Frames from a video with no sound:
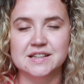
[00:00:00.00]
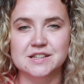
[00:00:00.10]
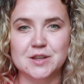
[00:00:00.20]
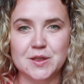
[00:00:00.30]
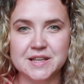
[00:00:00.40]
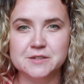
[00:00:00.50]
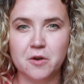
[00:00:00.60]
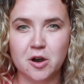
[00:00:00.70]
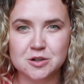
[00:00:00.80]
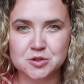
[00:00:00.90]
So this
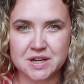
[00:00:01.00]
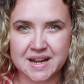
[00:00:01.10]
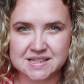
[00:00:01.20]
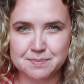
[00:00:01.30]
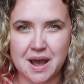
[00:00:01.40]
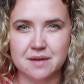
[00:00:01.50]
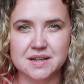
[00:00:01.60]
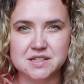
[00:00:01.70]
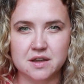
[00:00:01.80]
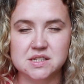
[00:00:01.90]
£480
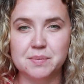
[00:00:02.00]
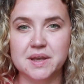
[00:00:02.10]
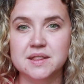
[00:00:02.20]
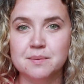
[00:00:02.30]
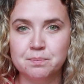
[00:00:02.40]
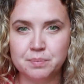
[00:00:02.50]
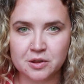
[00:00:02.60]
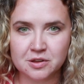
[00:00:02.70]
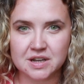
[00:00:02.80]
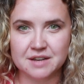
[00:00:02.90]
is going to be the
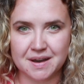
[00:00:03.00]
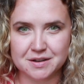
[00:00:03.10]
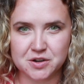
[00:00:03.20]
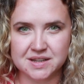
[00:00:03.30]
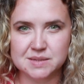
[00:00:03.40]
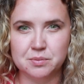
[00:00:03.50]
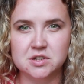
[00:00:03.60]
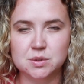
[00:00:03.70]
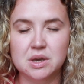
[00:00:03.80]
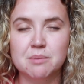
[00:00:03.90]
bulk of our transport.
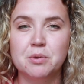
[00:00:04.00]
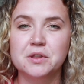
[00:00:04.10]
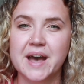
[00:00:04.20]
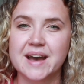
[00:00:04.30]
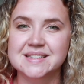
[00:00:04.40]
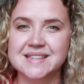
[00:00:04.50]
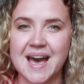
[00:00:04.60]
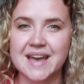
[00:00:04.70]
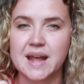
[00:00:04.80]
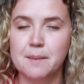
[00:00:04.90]
So we can put that
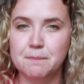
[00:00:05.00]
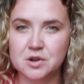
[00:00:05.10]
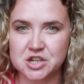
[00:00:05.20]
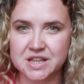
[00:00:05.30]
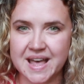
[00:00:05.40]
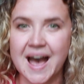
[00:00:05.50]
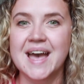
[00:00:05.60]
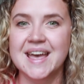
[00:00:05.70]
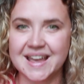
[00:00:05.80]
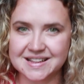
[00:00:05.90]
aside and budget that
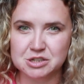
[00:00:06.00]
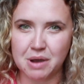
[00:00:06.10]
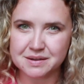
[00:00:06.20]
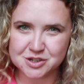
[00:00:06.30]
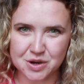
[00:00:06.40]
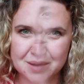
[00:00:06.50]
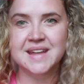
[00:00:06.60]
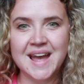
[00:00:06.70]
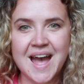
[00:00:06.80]
into our trip.